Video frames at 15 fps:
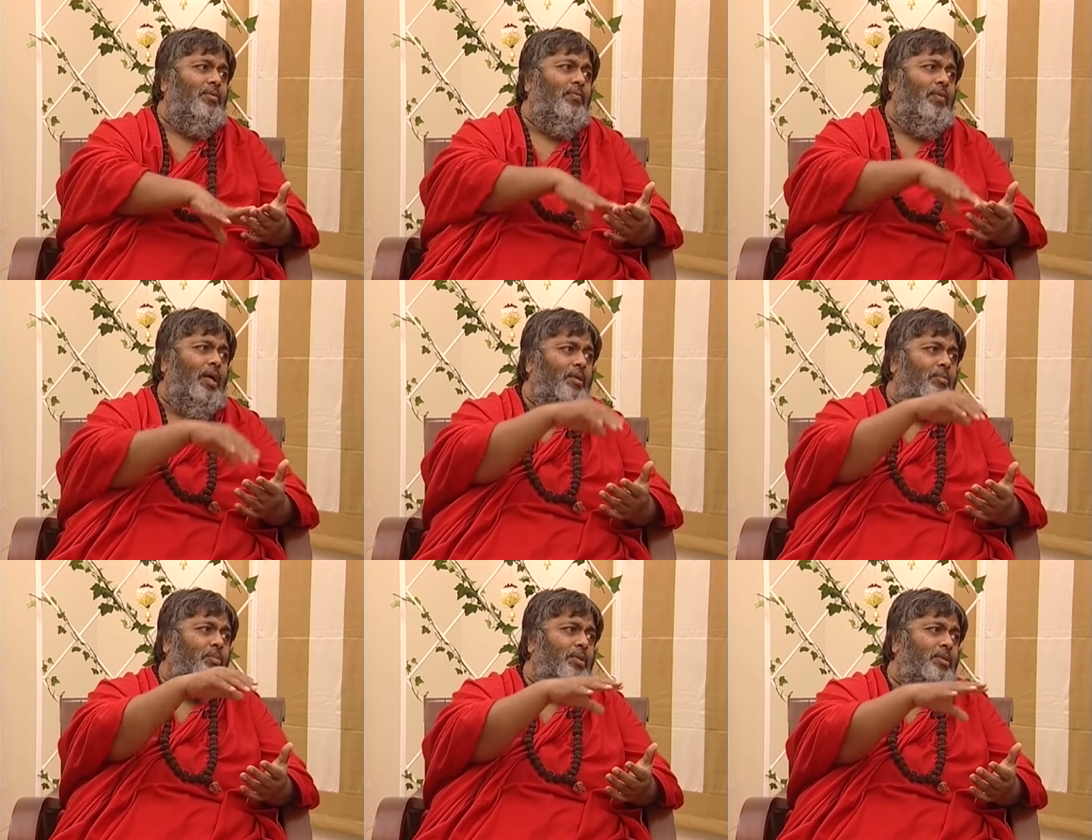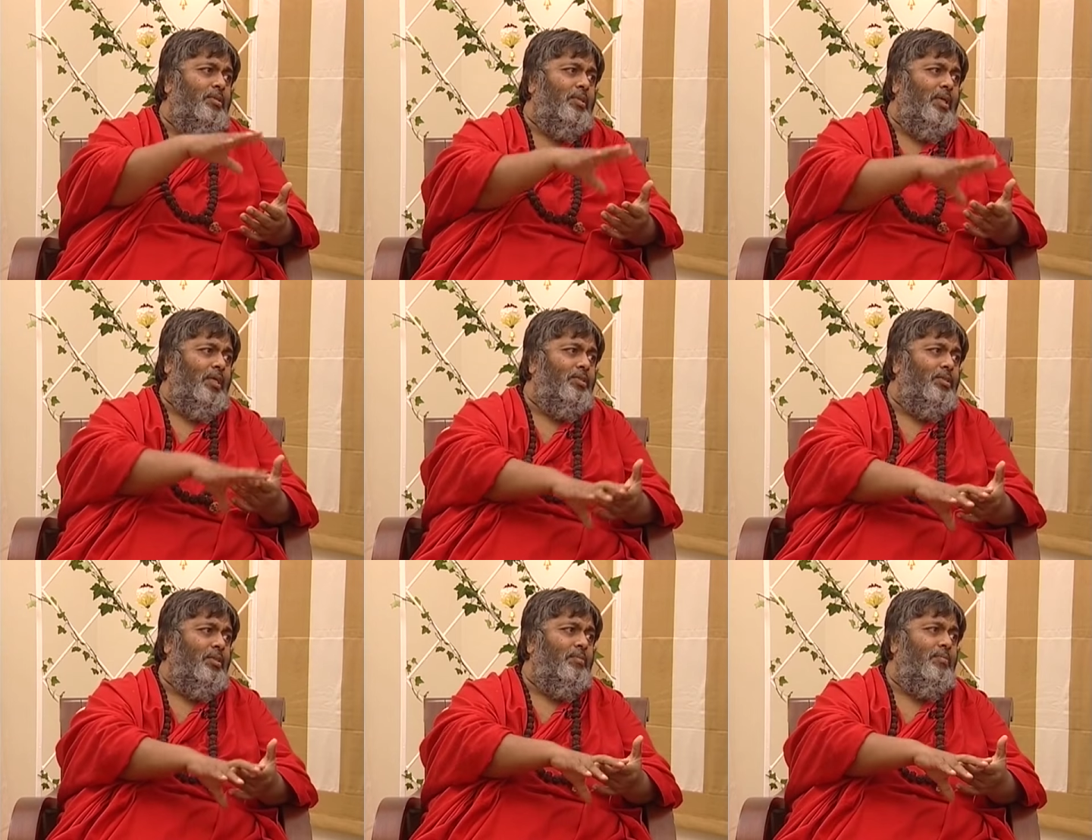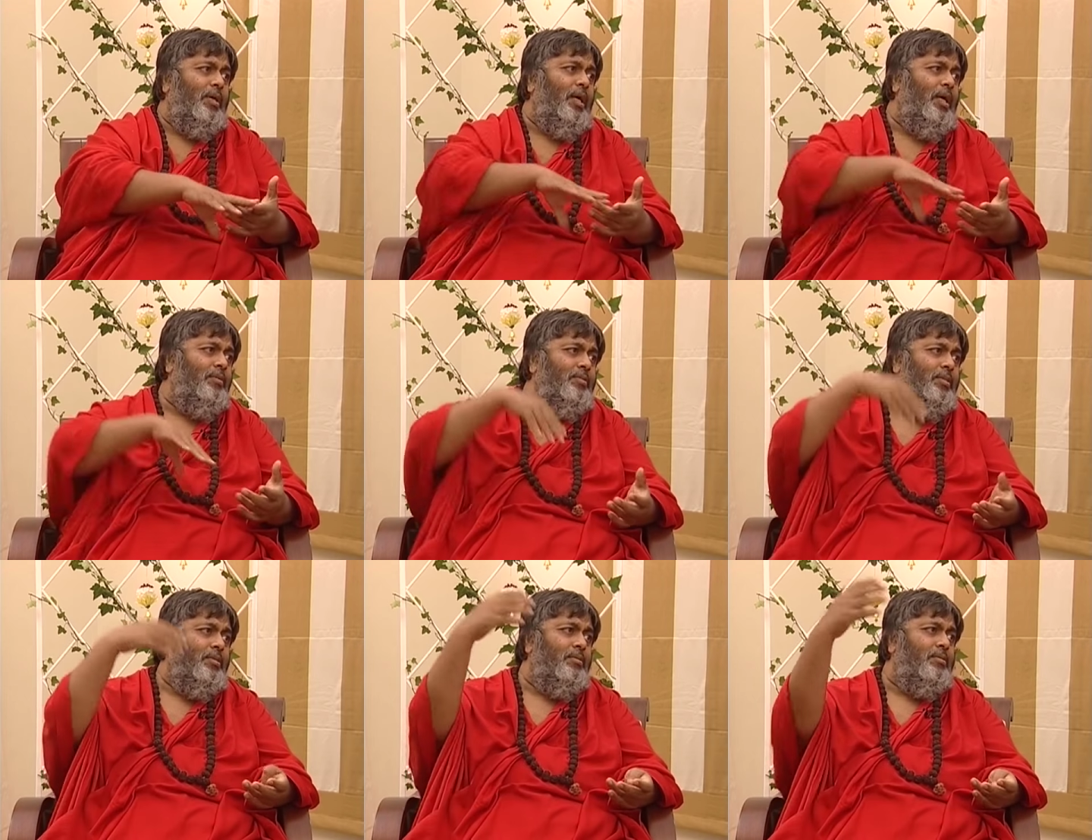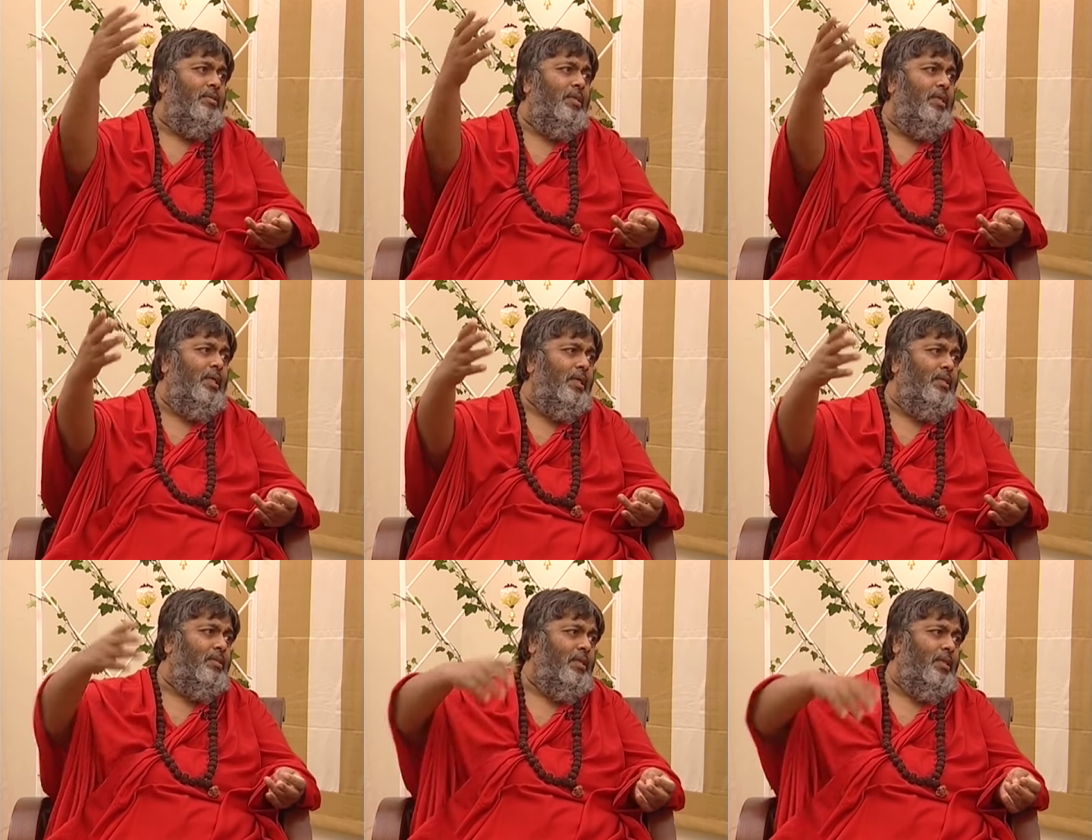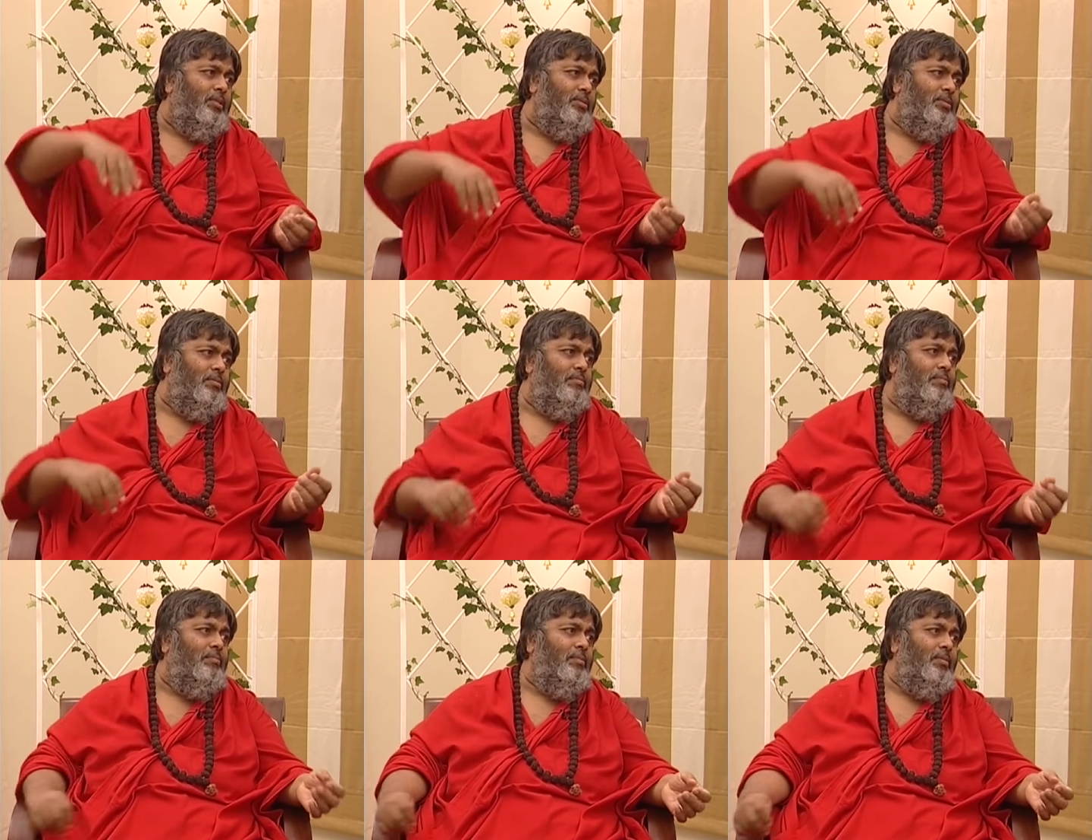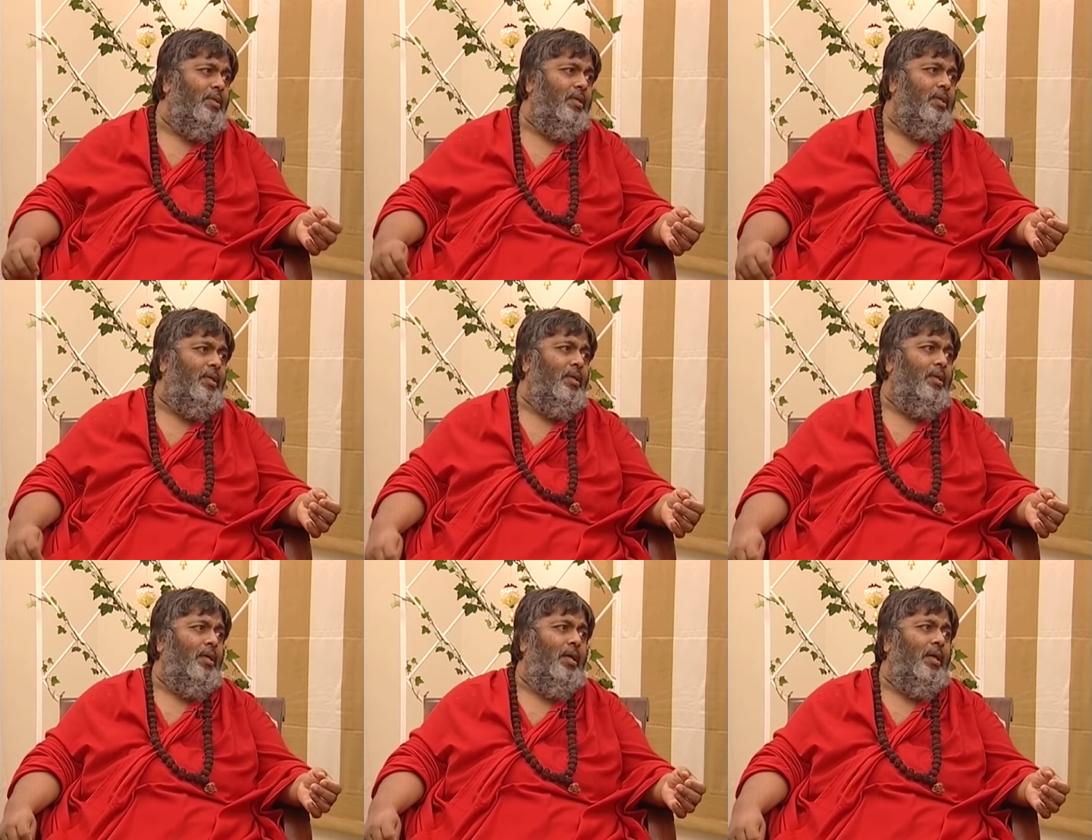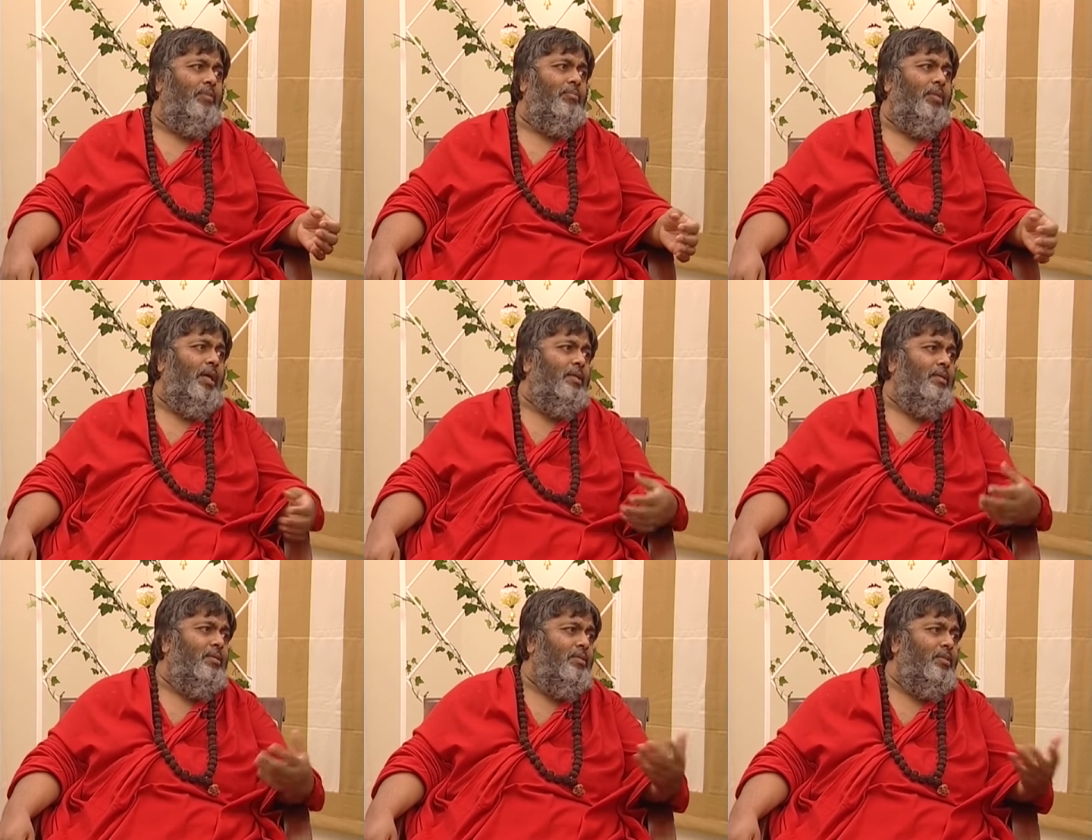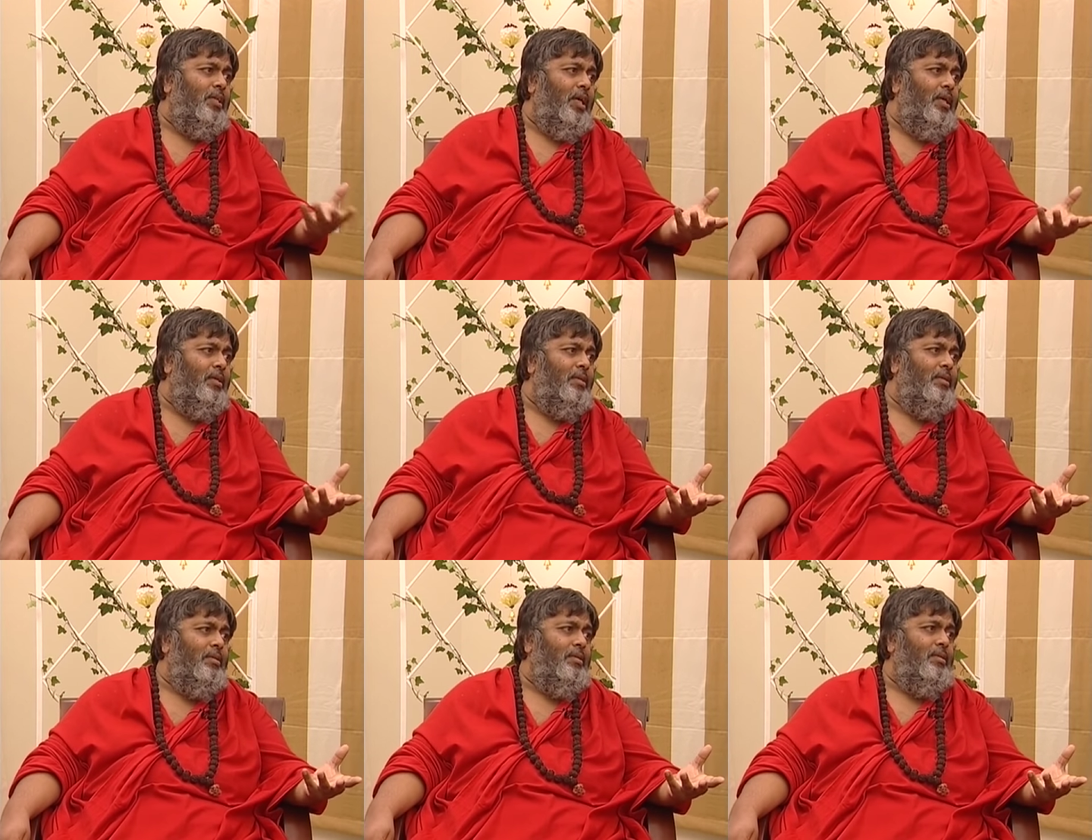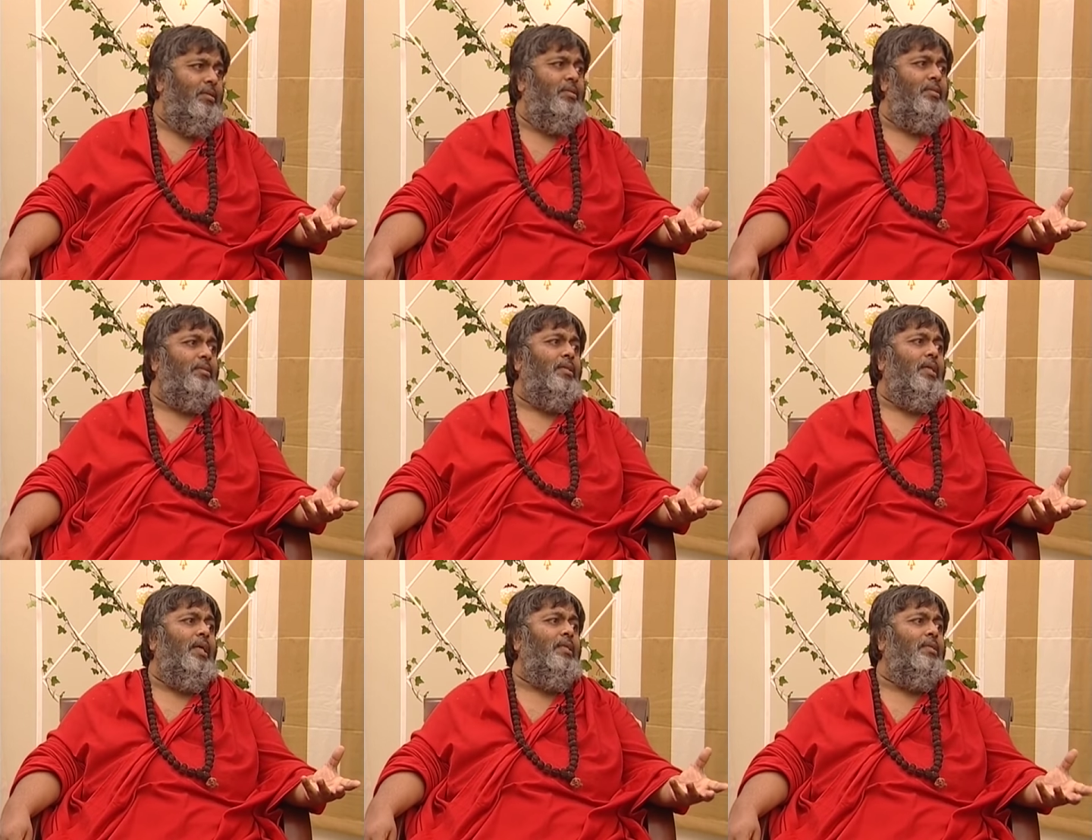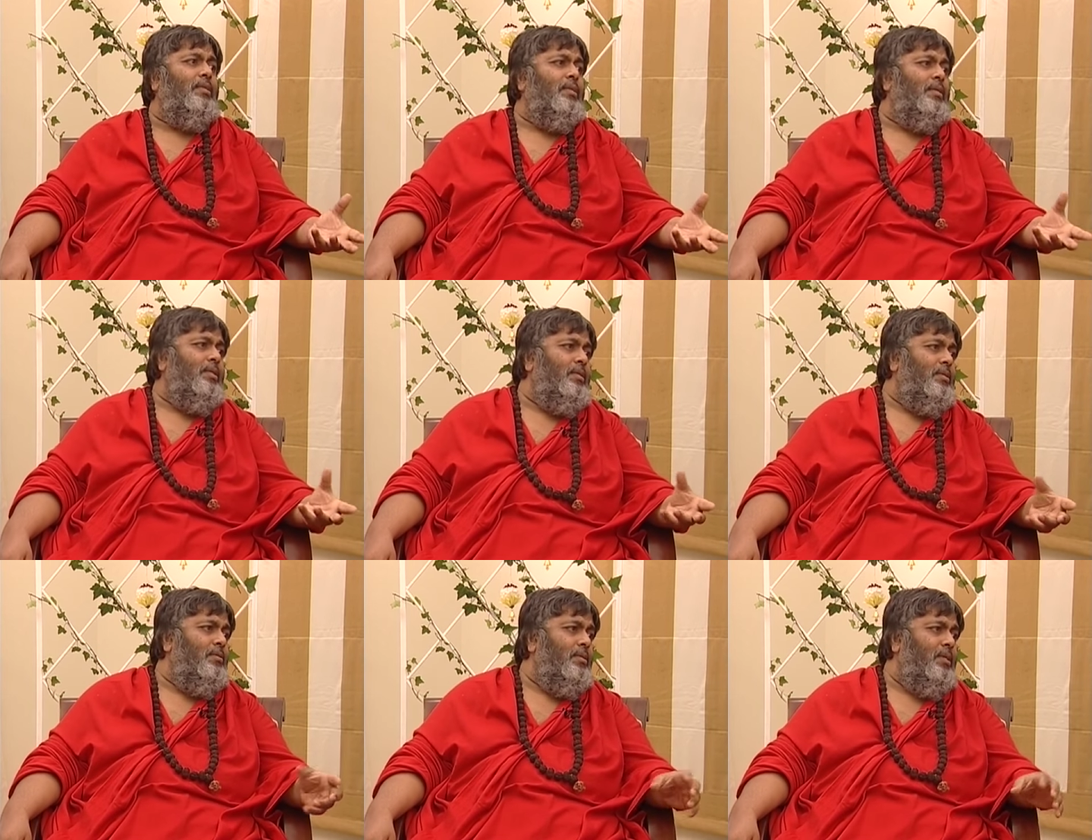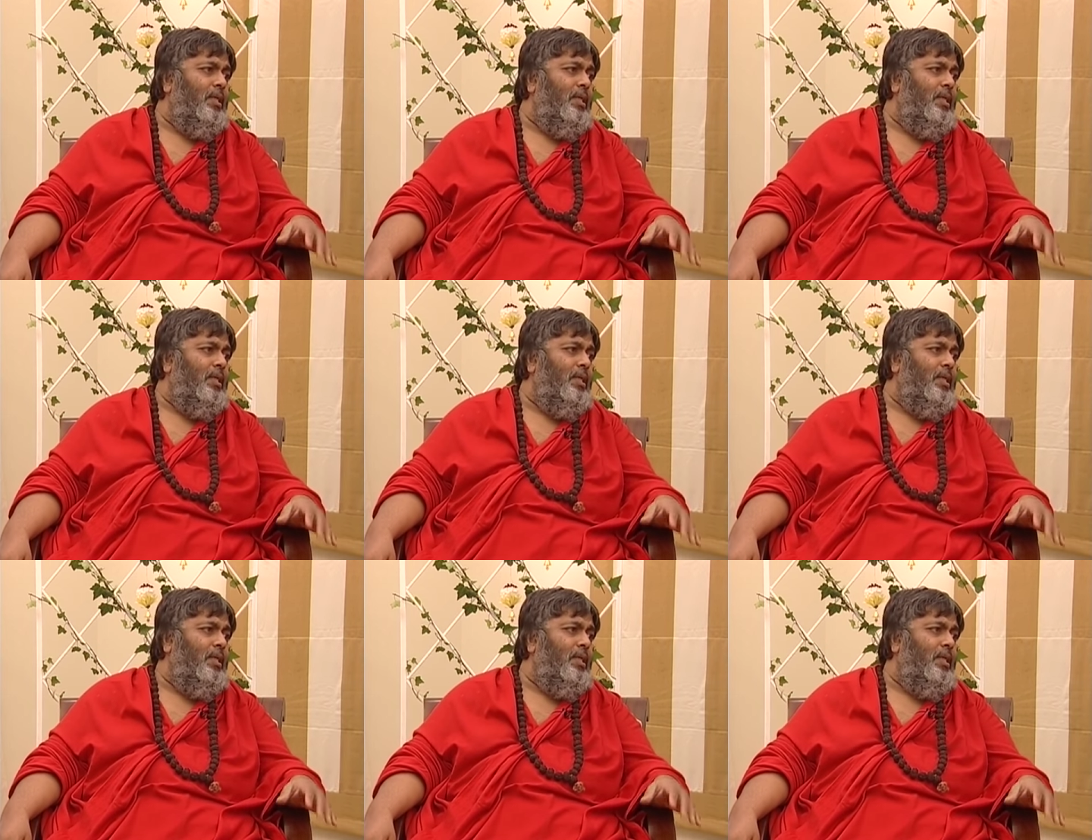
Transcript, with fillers: Vanaprastha ashram. I am into Sannyasa ashram. And my child is entering into